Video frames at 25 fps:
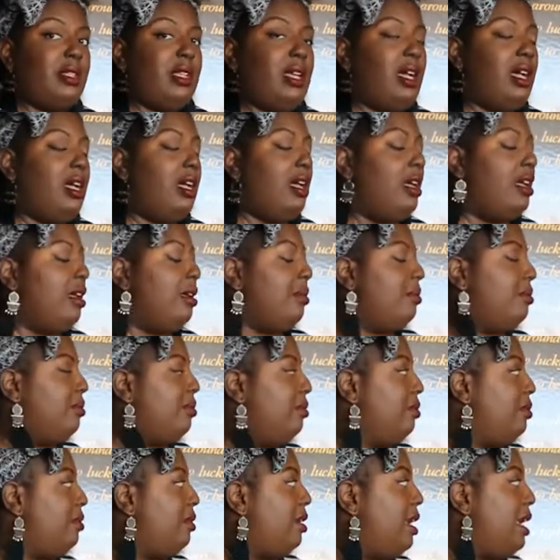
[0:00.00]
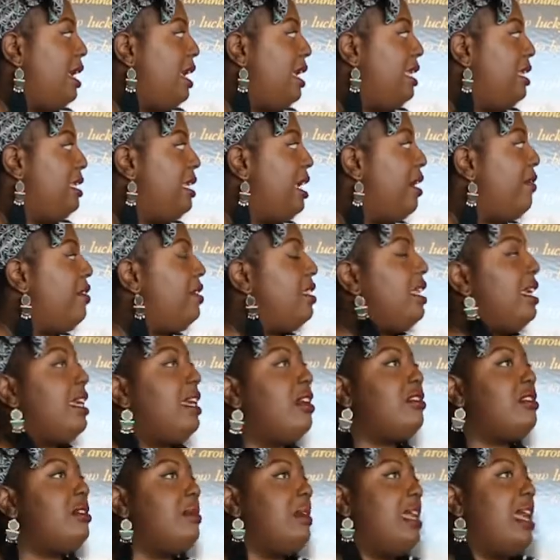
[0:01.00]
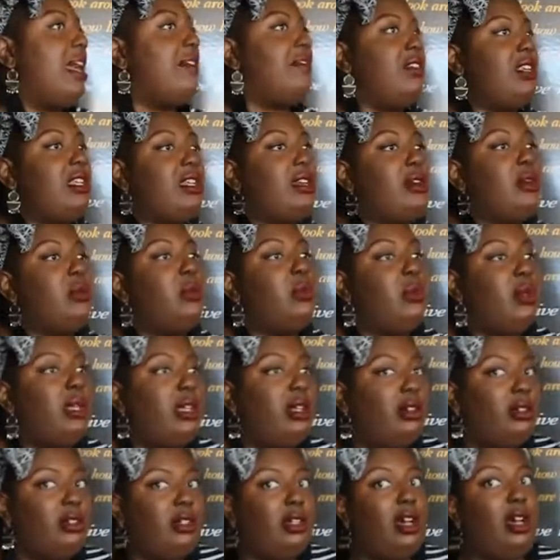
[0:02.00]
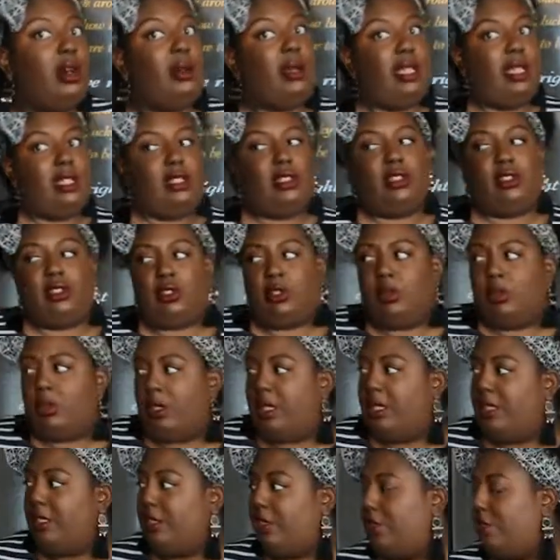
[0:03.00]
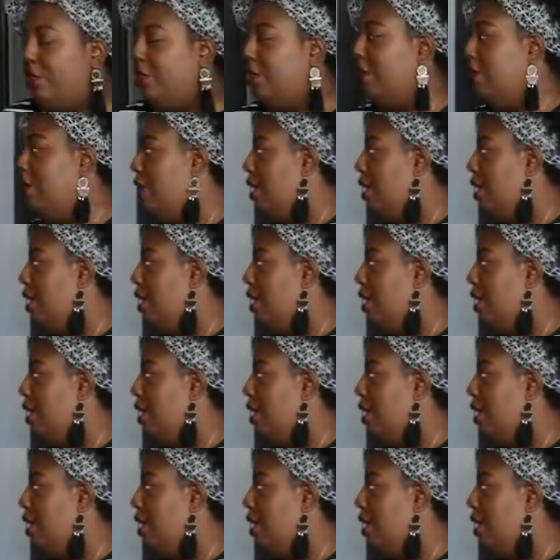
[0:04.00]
And everything else that we have in here will go into storage.